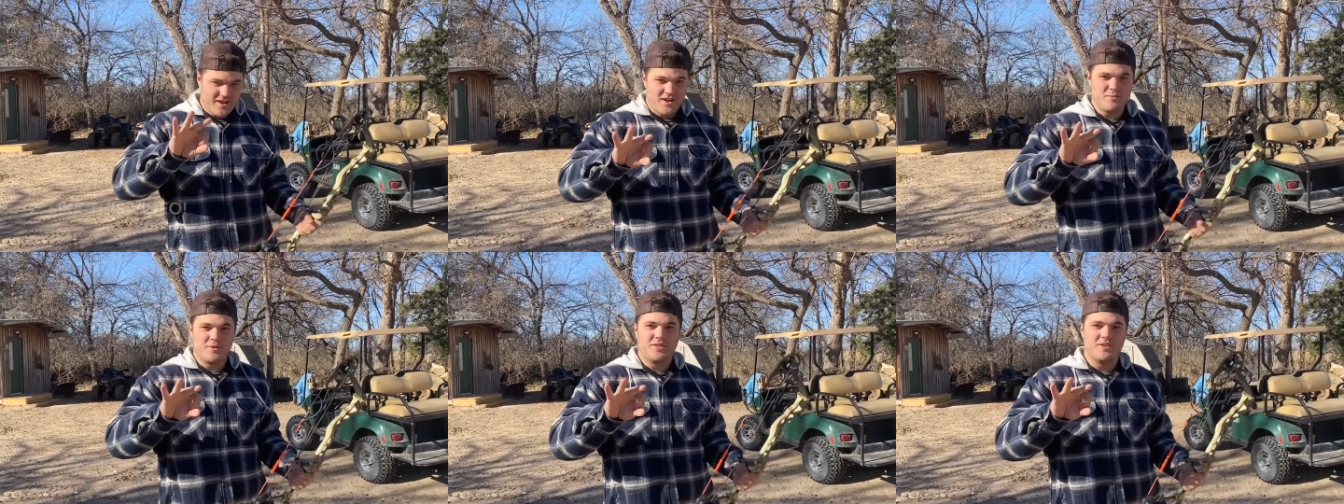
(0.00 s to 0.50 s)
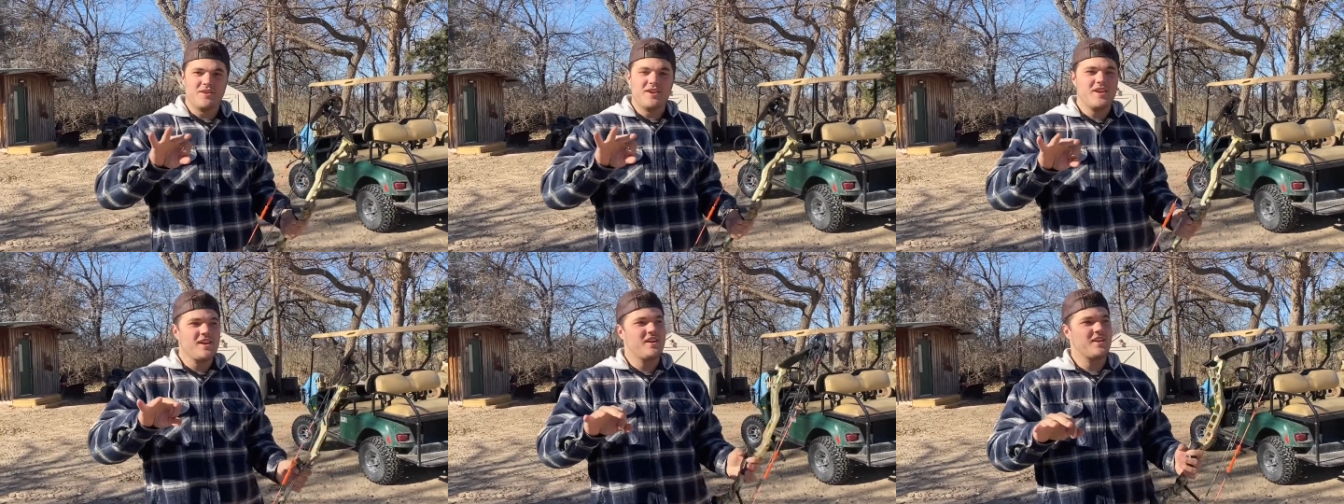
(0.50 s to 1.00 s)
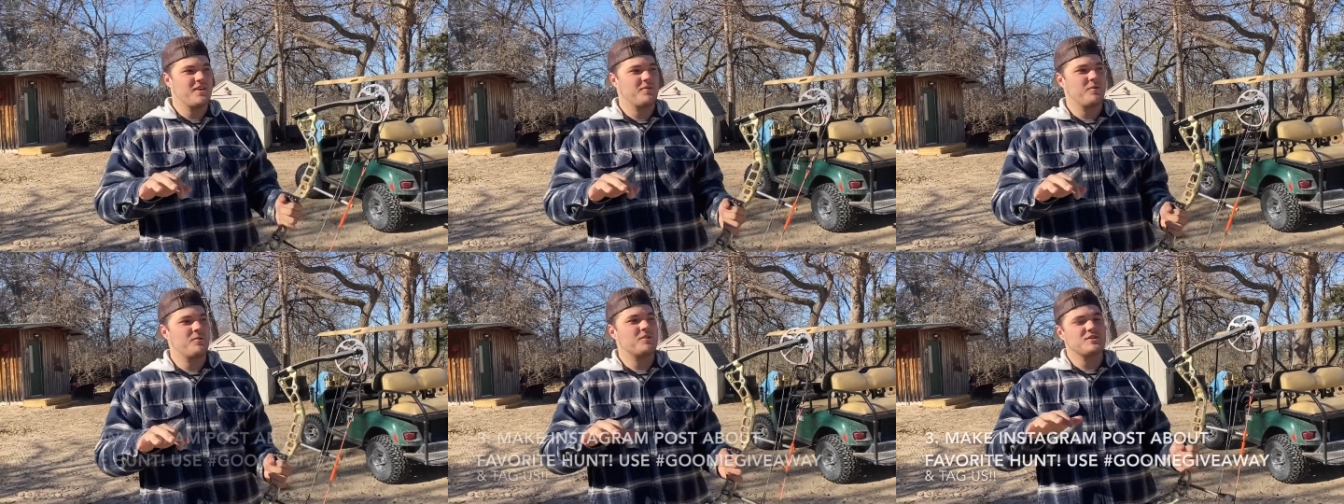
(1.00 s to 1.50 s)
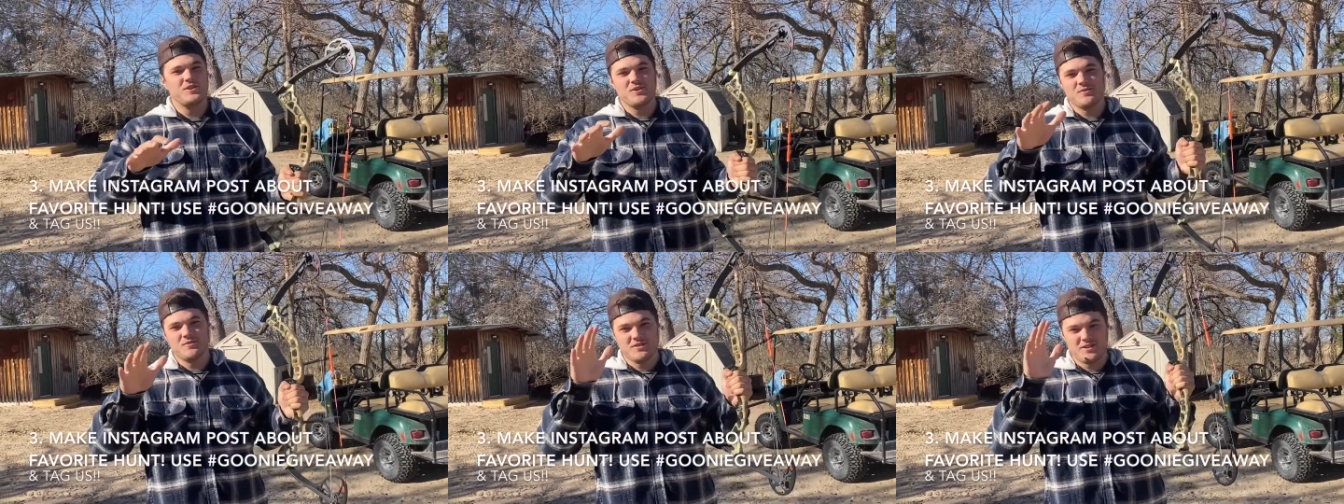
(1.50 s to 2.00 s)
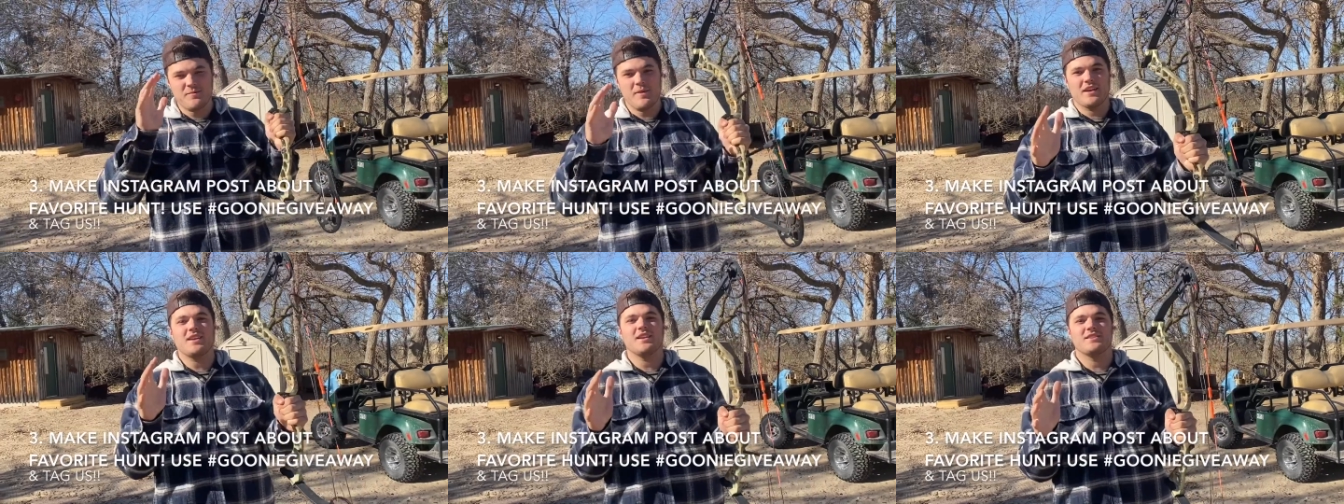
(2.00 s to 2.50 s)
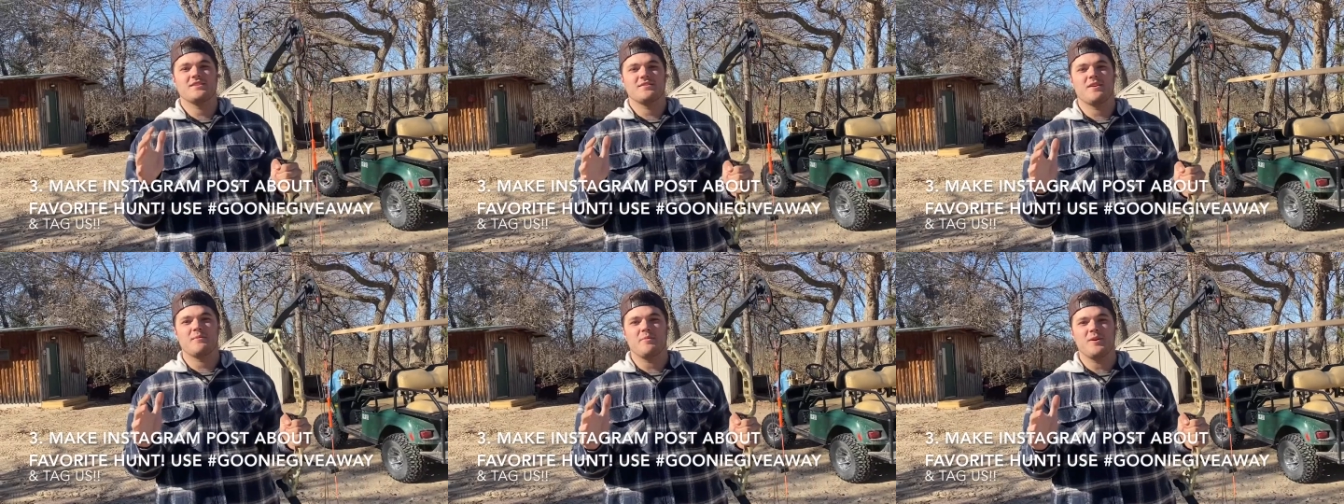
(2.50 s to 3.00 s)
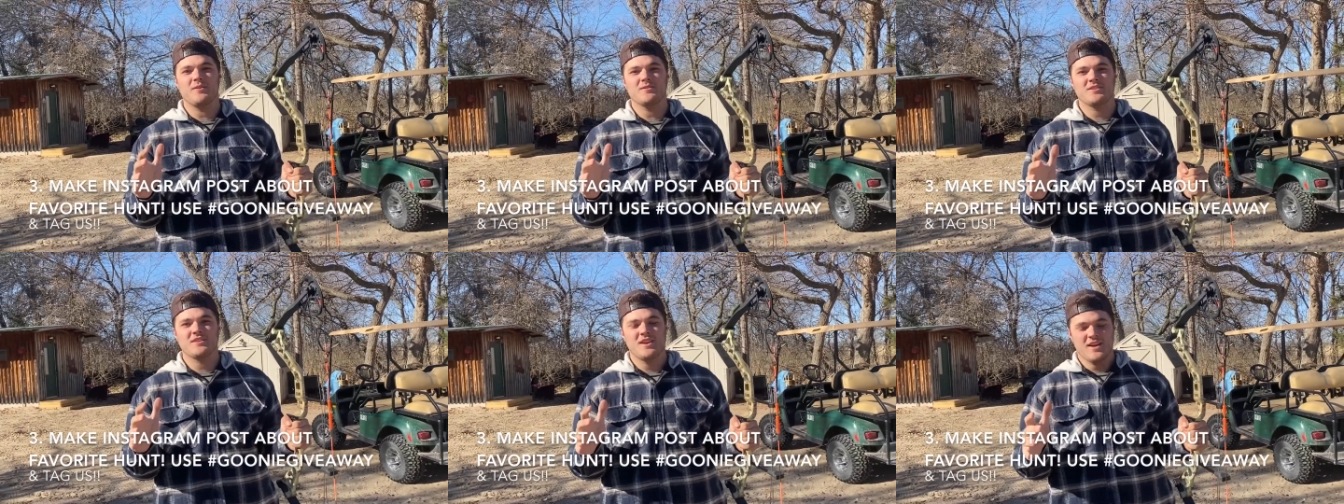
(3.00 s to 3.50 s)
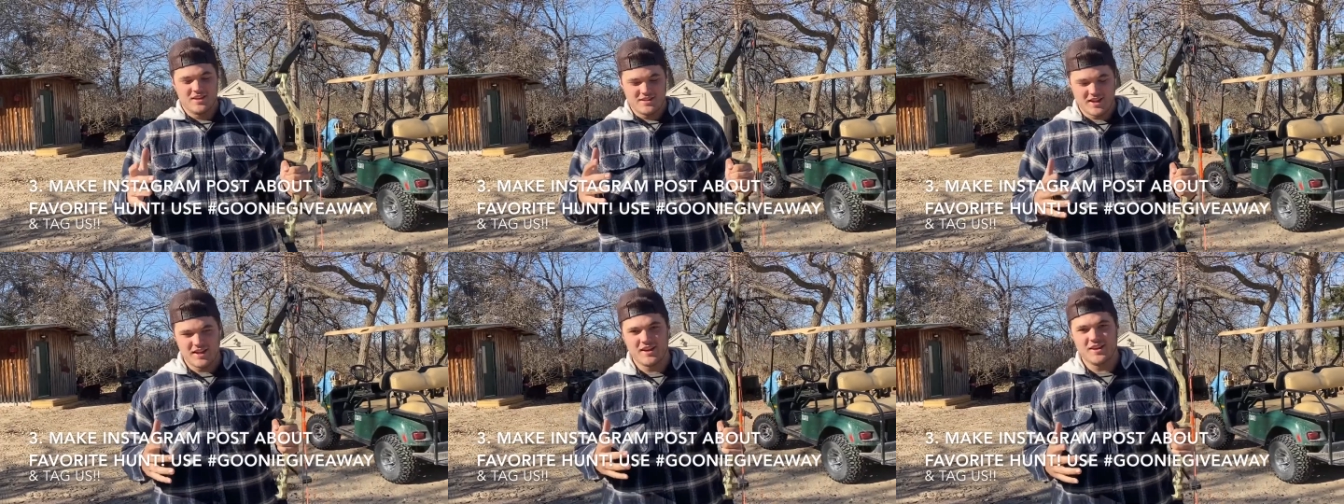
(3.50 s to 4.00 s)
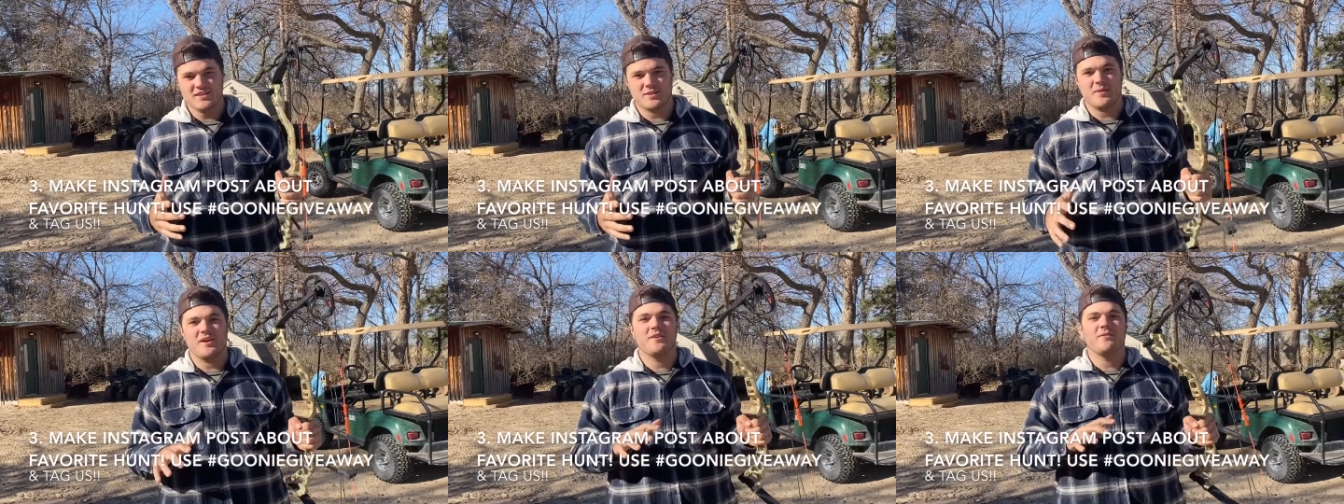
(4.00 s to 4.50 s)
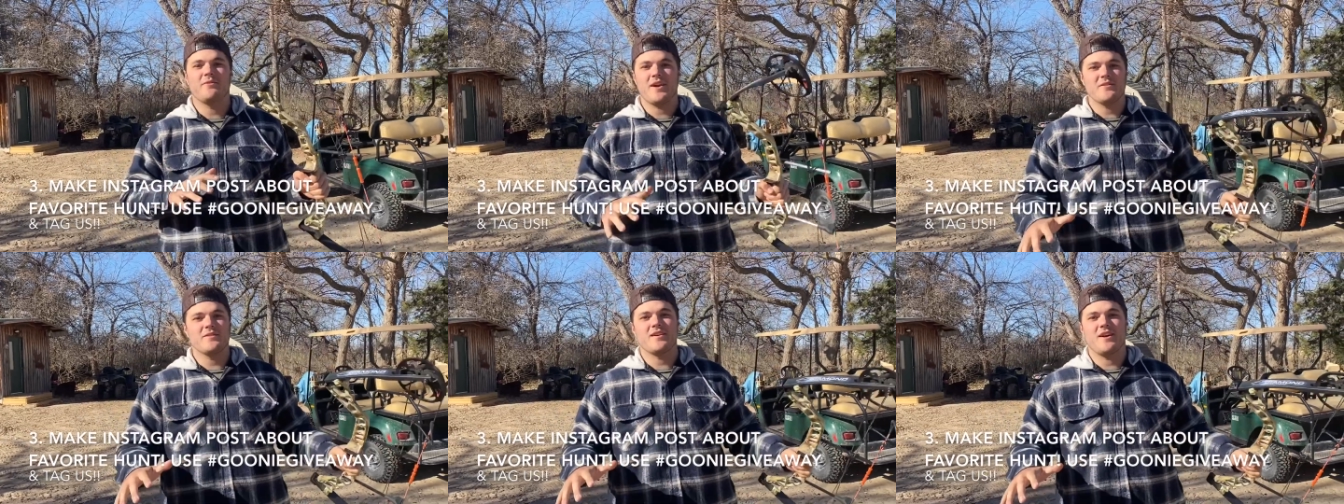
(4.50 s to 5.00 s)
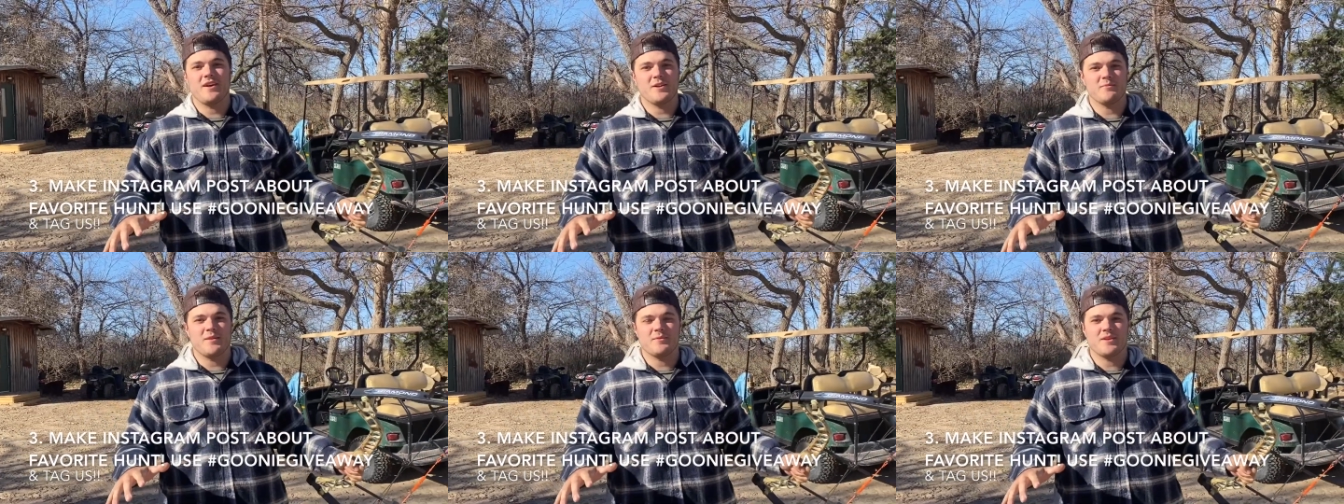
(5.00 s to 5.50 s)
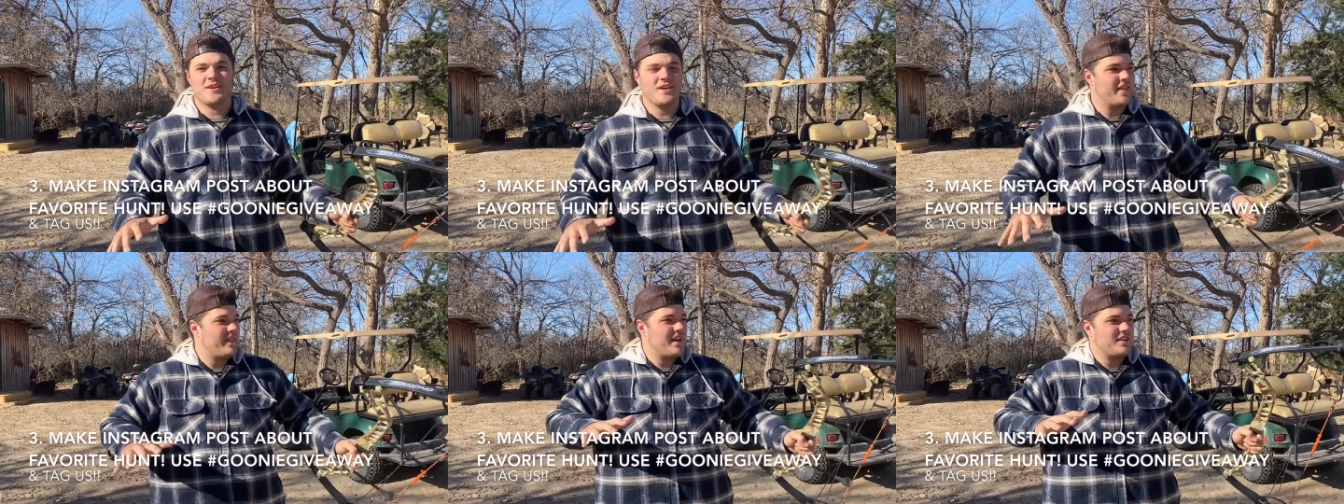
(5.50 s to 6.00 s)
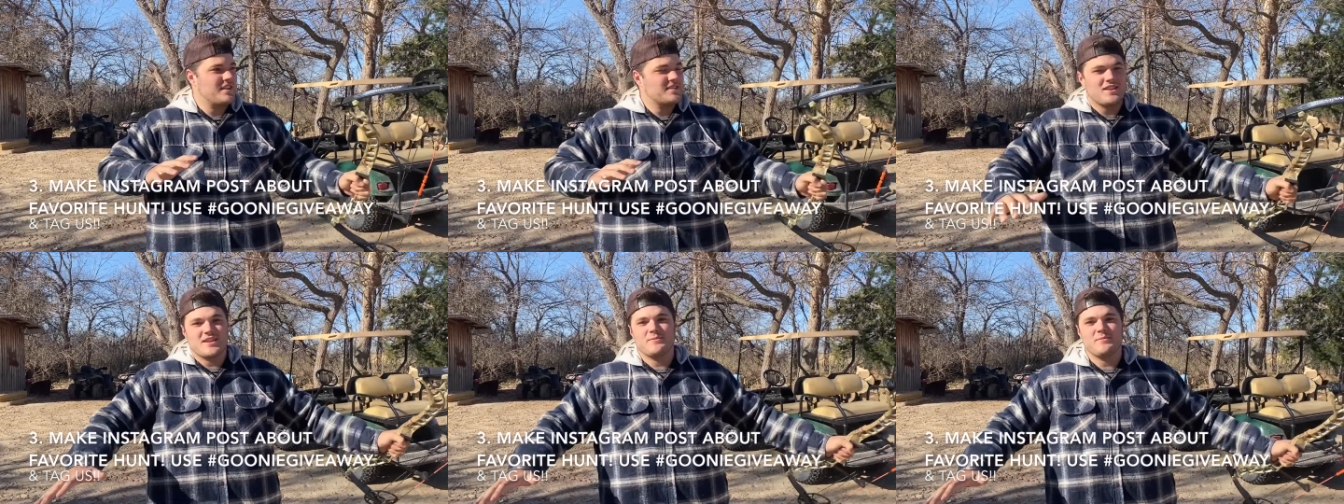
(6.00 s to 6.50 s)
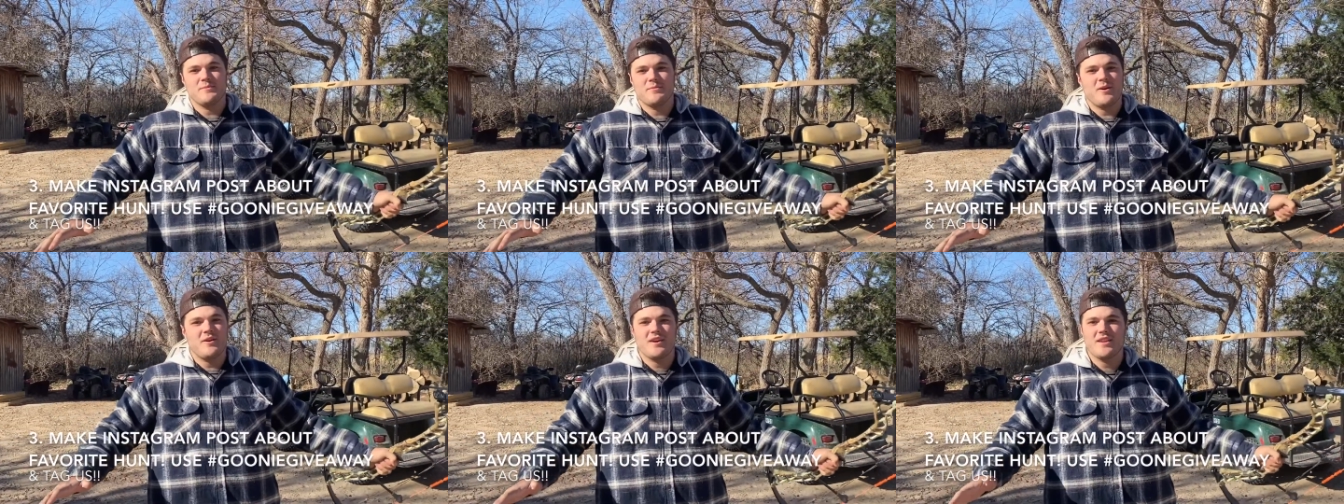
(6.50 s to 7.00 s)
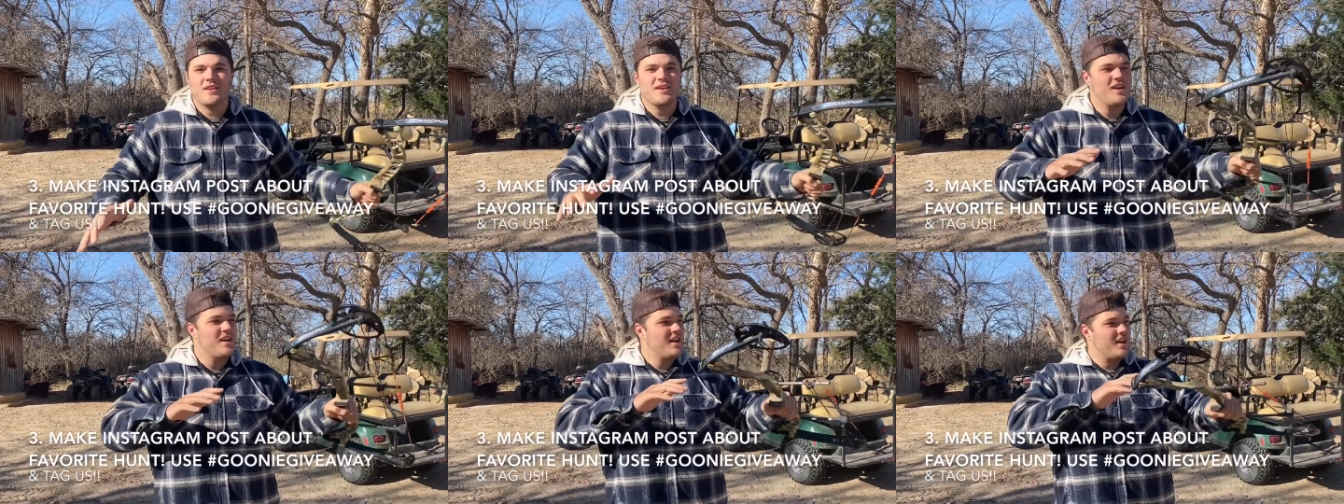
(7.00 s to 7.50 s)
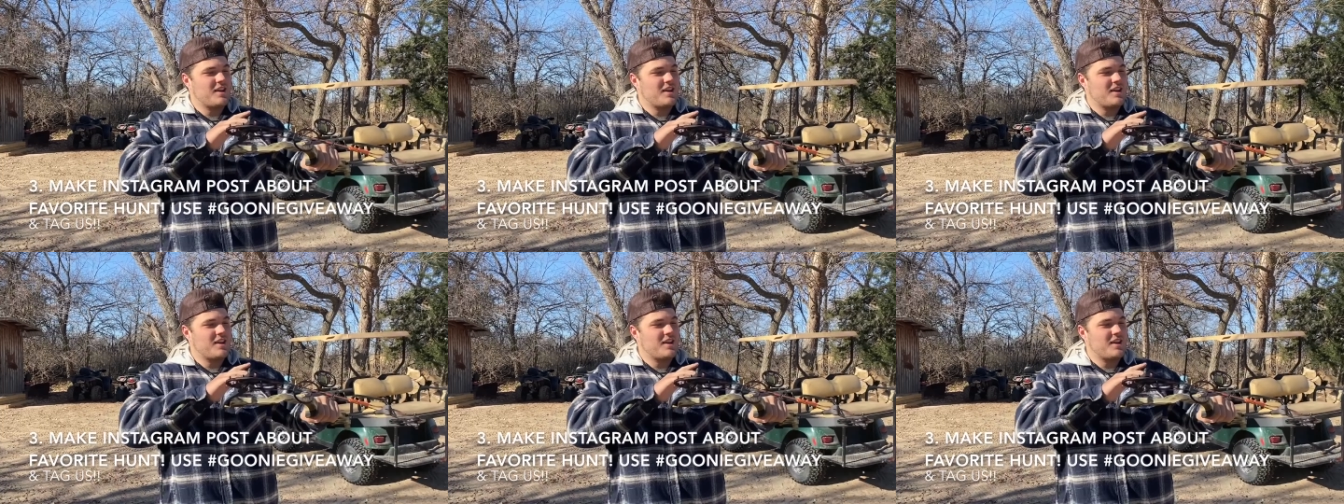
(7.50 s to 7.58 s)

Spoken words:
Number 3, we want you to make an Instagram post telling us about your favorite hunting memory. That doesn't have to be bow hunting.